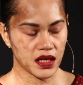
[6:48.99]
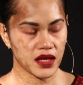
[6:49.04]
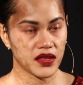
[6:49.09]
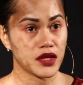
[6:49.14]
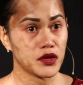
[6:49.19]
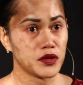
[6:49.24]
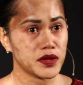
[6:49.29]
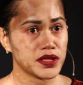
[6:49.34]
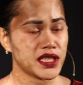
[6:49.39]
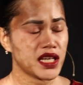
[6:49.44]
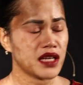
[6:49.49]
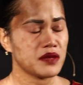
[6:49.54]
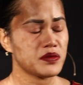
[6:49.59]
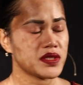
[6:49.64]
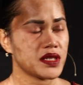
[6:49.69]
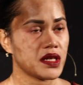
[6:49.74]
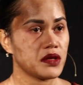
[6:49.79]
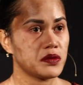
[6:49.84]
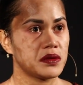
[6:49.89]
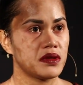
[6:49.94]
There were
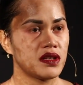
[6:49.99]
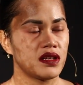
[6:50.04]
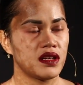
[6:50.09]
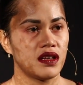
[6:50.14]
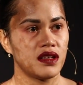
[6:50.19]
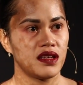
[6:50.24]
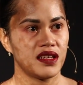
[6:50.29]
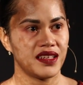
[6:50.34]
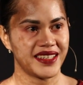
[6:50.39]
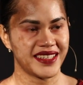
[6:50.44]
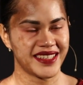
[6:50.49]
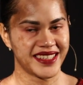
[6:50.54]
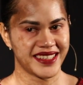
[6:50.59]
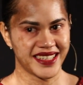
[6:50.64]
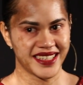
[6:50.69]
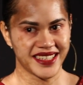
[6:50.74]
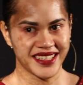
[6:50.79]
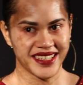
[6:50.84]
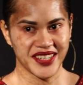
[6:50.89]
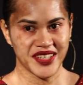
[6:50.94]
times I would
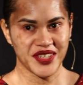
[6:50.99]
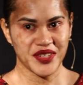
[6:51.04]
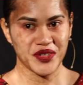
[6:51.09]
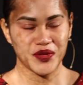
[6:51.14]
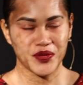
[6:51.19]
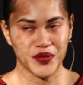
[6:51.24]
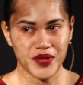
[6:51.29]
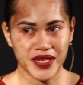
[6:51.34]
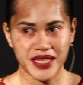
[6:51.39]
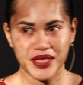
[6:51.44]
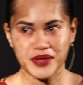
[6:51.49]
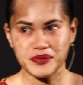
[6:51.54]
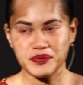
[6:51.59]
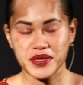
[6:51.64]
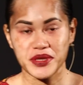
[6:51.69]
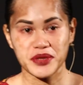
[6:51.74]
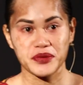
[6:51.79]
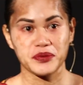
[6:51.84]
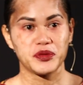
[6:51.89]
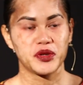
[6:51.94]
wake up
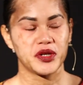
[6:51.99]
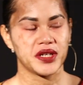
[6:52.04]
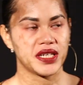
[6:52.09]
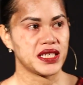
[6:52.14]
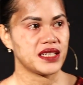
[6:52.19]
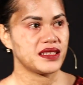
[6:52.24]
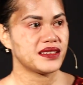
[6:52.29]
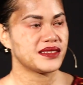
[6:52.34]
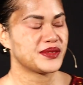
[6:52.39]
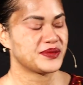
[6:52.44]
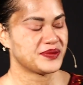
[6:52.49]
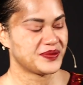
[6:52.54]
in the morning.